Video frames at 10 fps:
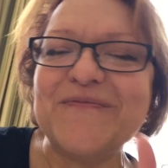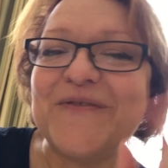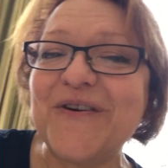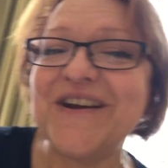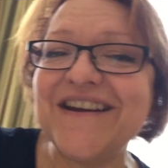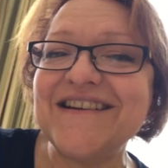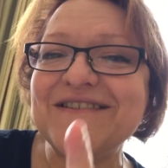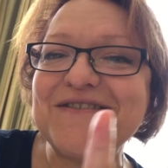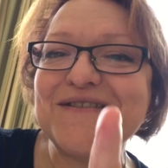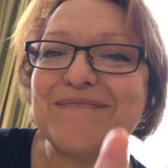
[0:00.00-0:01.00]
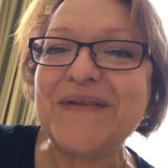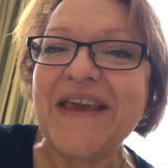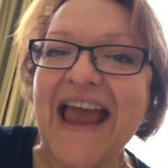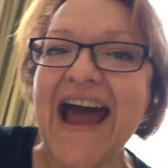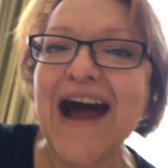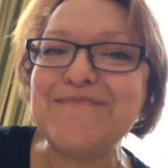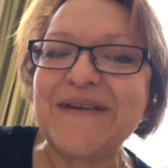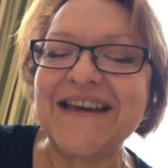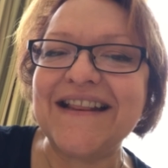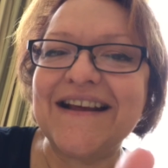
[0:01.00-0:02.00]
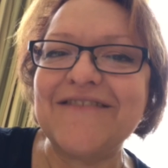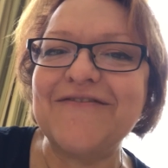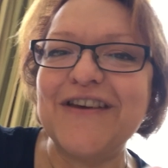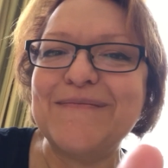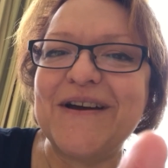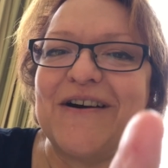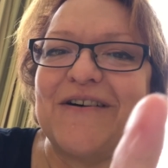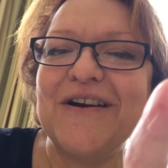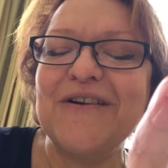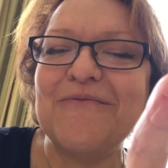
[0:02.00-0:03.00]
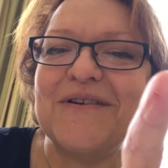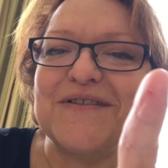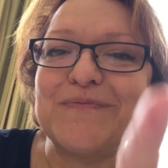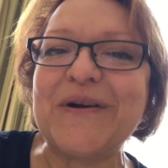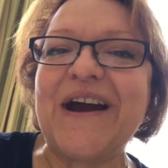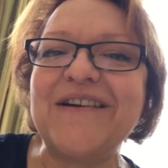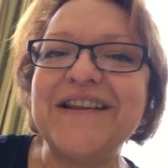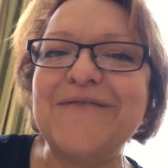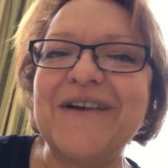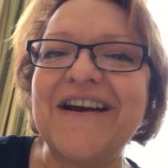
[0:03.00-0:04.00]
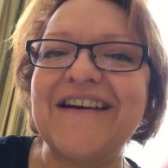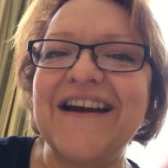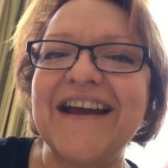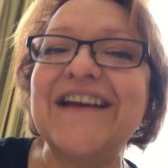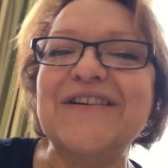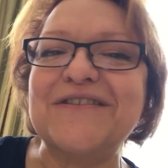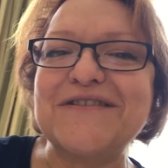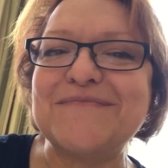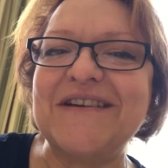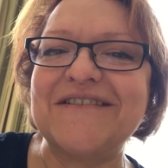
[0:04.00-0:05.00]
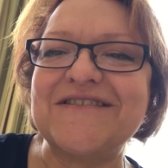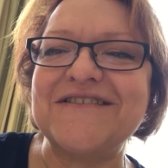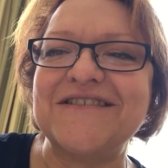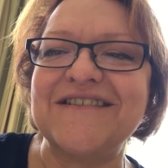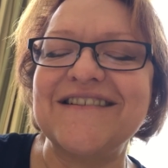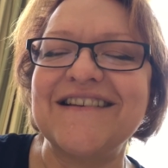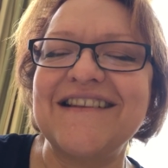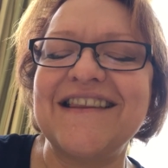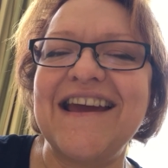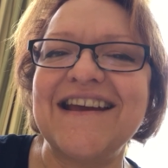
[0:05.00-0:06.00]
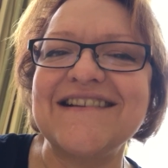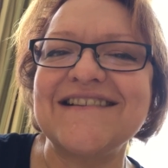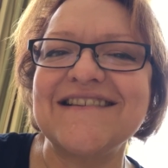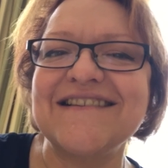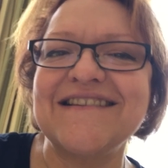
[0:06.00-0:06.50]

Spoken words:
organizers, be happy that a female was proudly wearing your speaker shirt. Thanks.